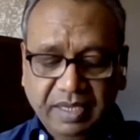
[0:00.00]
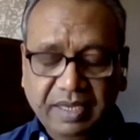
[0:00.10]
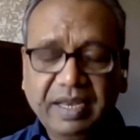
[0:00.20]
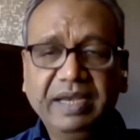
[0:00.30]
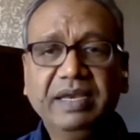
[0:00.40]

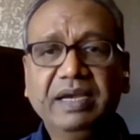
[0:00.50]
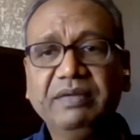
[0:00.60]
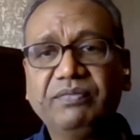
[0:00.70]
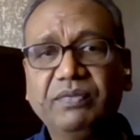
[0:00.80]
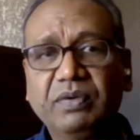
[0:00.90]
In
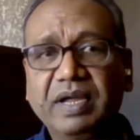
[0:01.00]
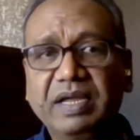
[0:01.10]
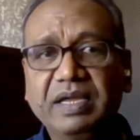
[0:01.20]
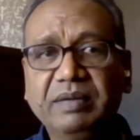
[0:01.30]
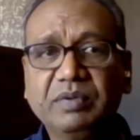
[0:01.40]
1984,
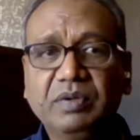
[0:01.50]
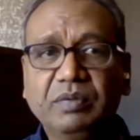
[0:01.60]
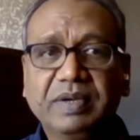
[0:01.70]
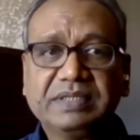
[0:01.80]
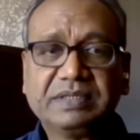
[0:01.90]
I came to
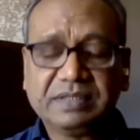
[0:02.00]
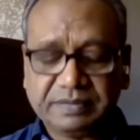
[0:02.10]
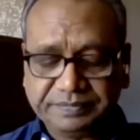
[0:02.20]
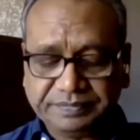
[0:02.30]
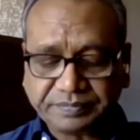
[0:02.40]
US